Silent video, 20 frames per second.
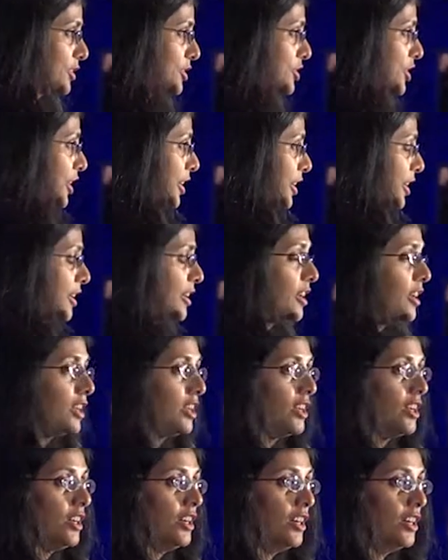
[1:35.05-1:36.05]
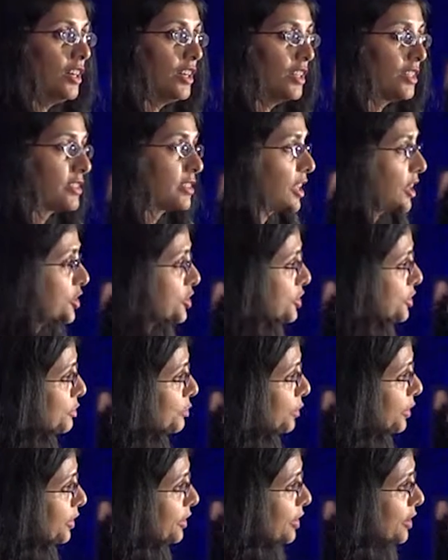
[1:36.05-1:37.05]
chai session
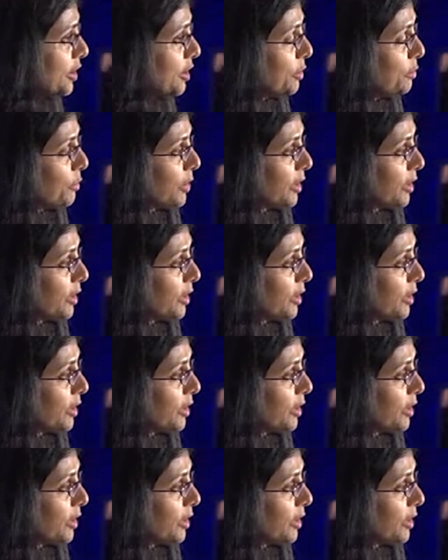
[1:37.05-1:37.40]
with him